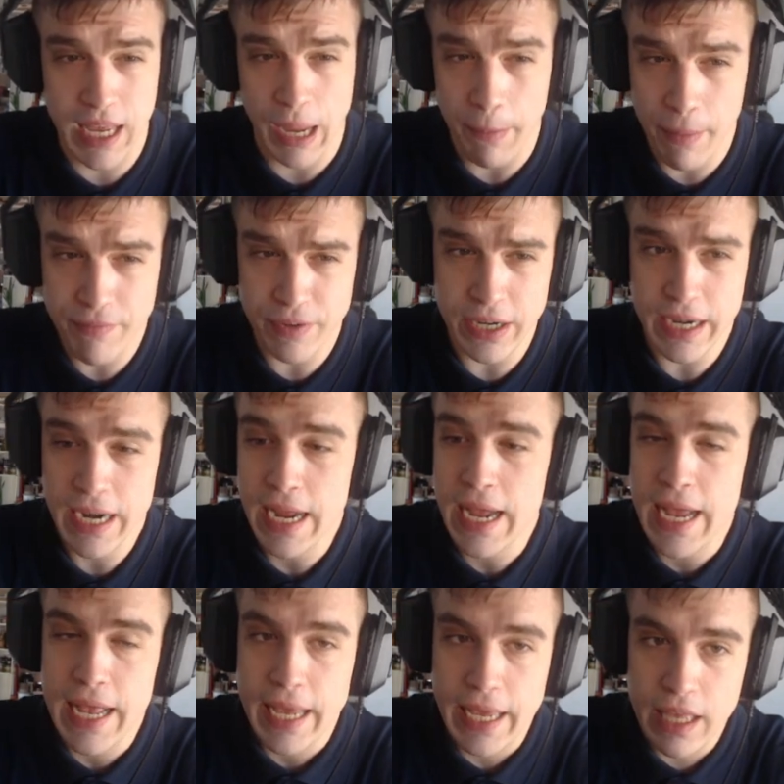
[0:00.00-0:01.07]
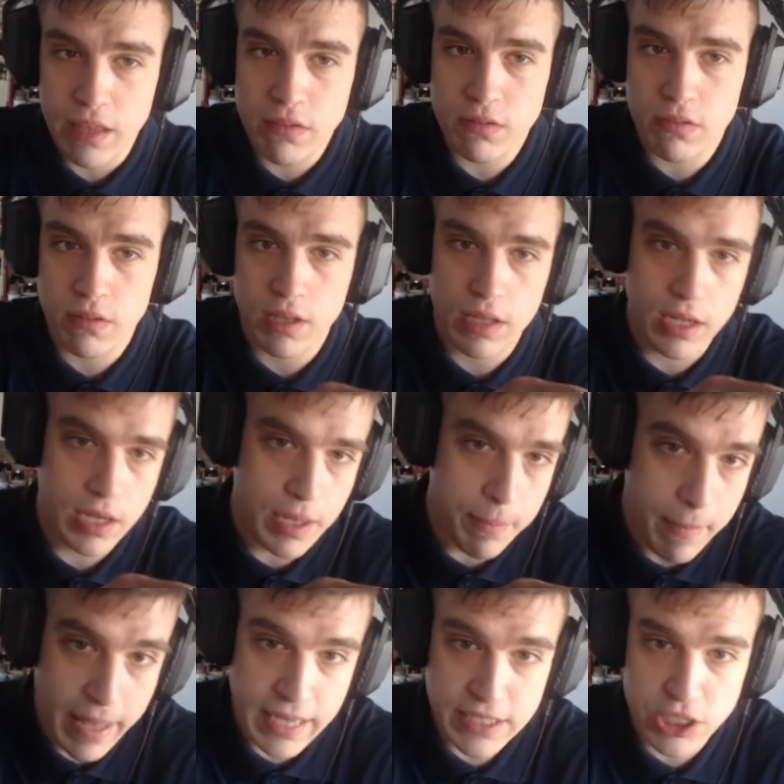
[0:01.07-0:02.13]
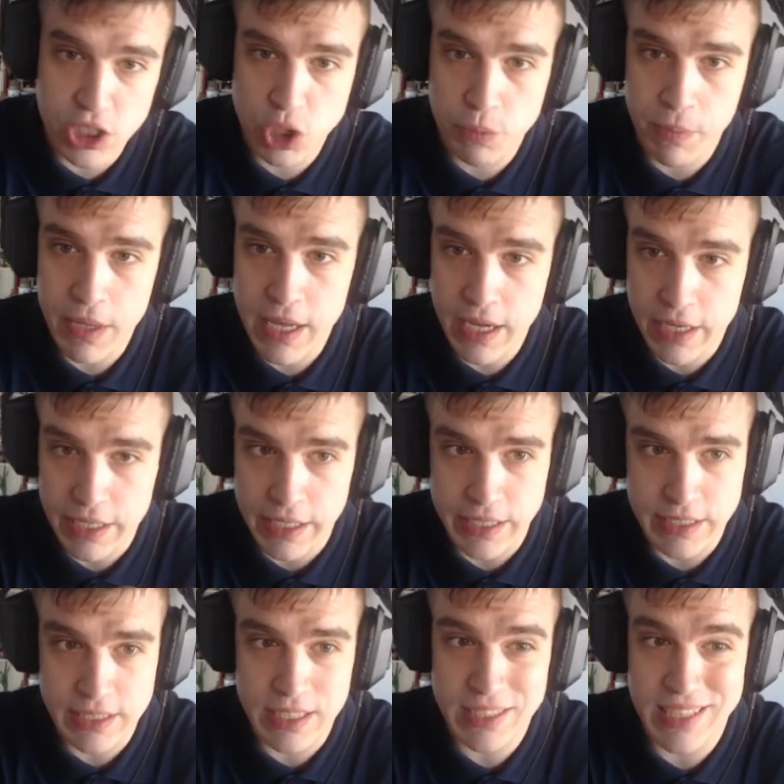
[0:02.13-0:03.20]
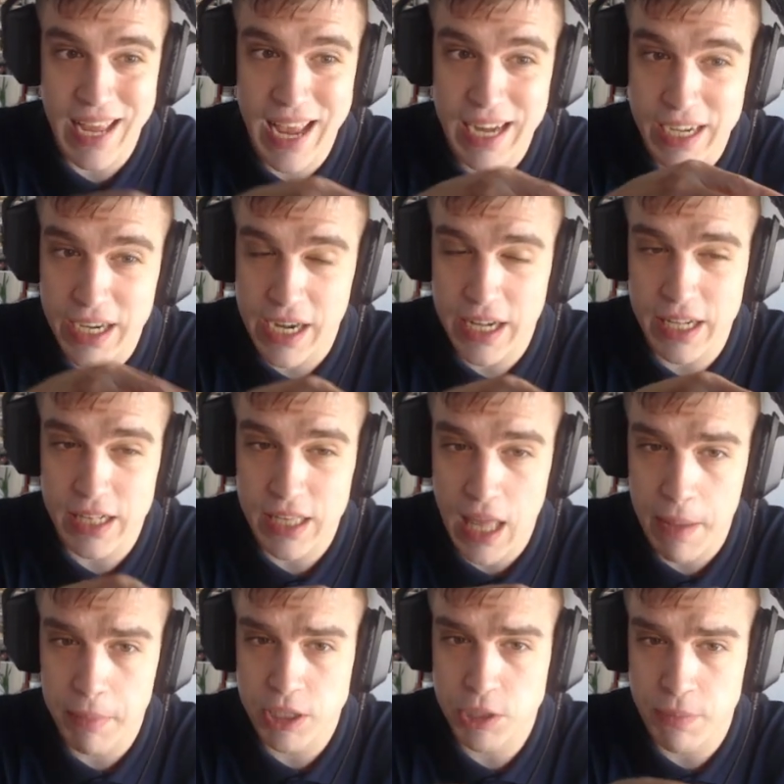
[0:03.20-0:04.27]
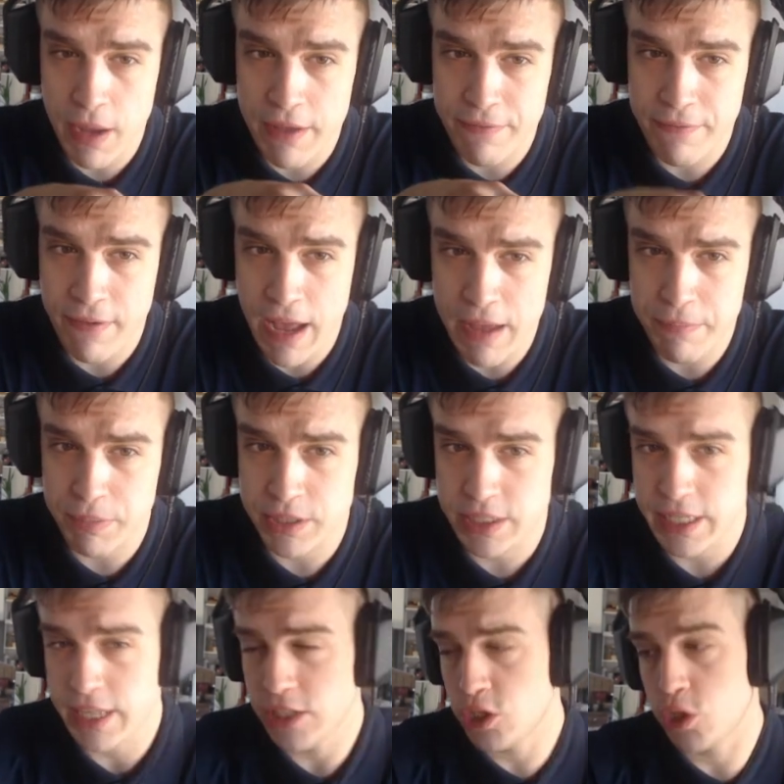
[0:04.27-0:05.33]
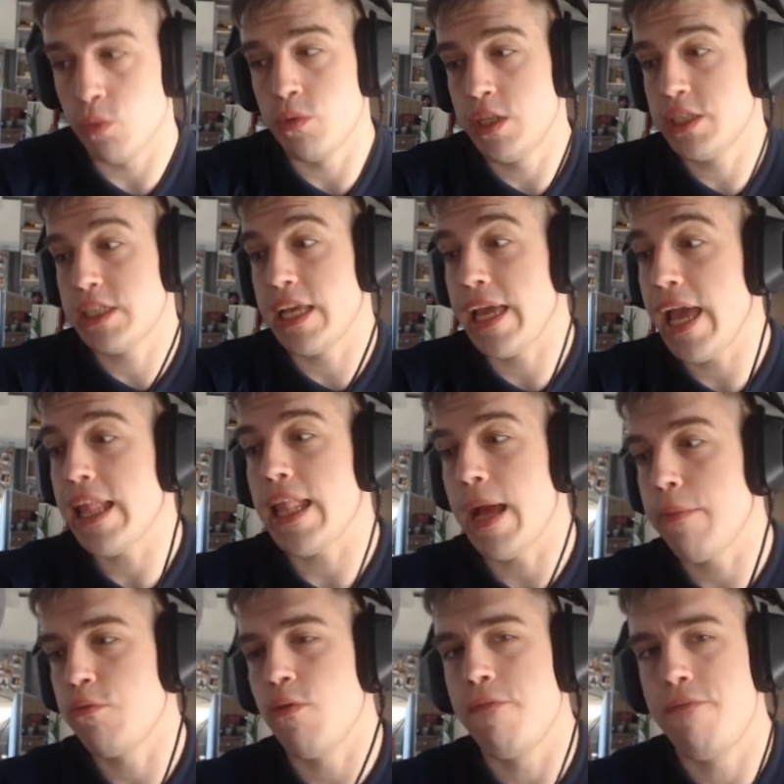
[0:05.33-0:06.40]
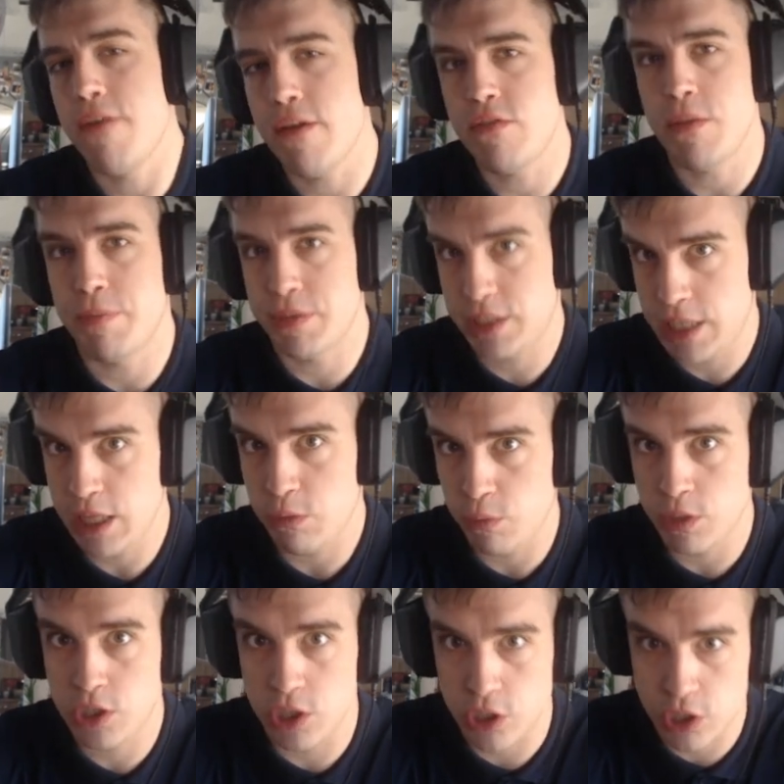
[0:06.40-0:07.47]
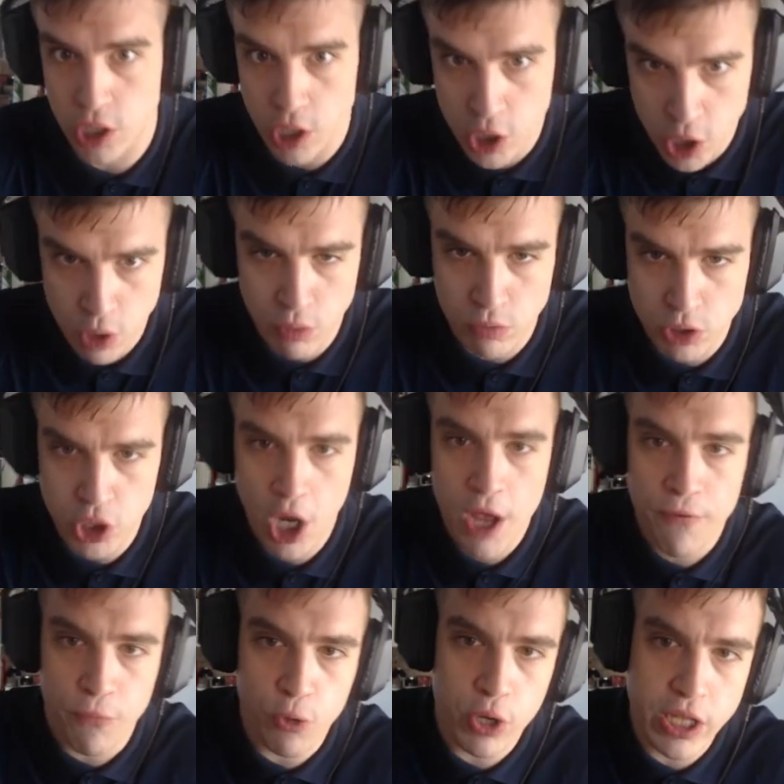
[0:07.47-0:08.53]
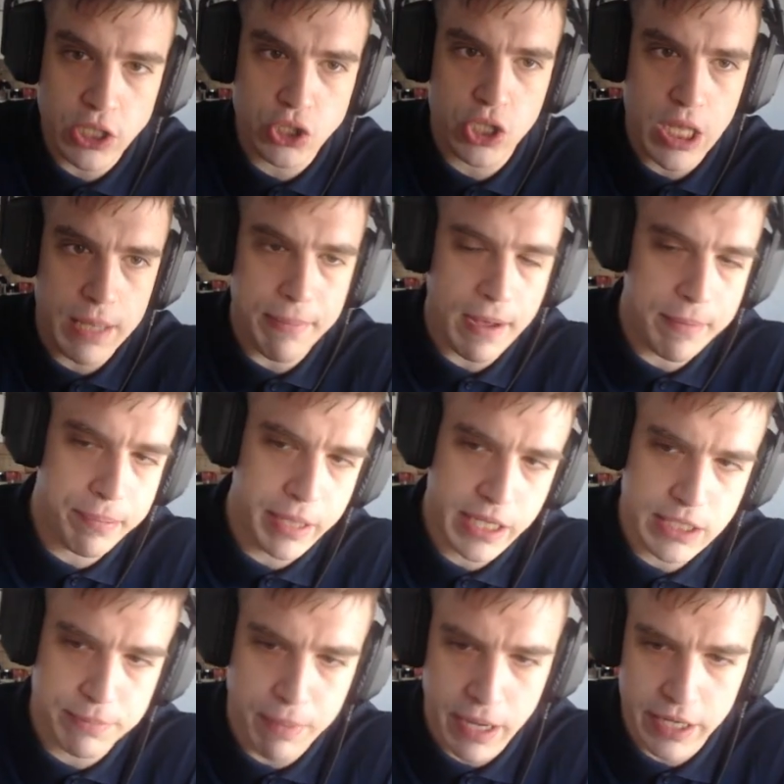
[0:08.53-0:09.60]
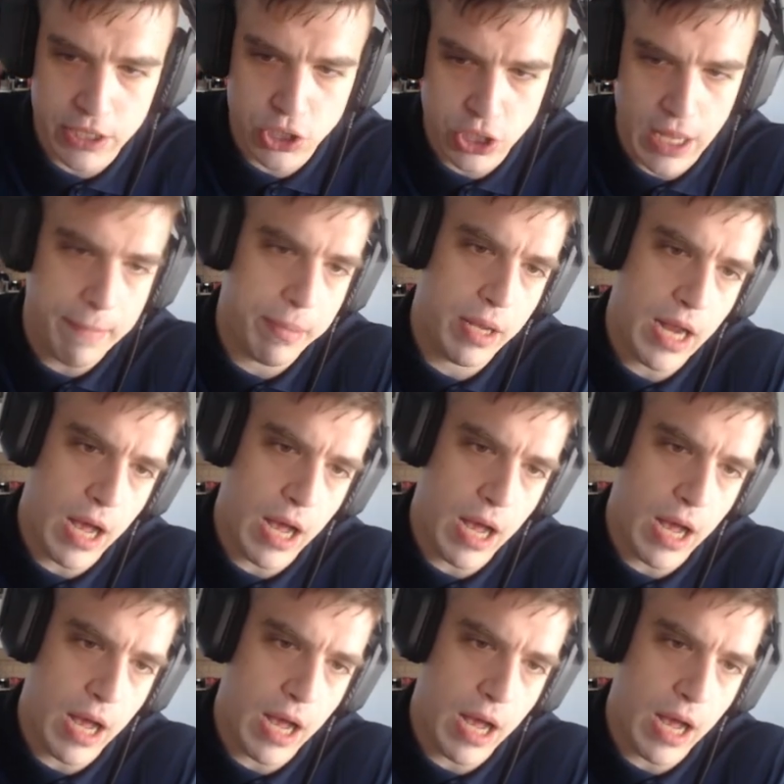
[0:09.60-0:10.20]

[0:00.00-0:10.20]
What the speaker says: However, his max HP increases and critical damage by 5%, so this can get up to 50%, which is huge for each debuff placed by this champion.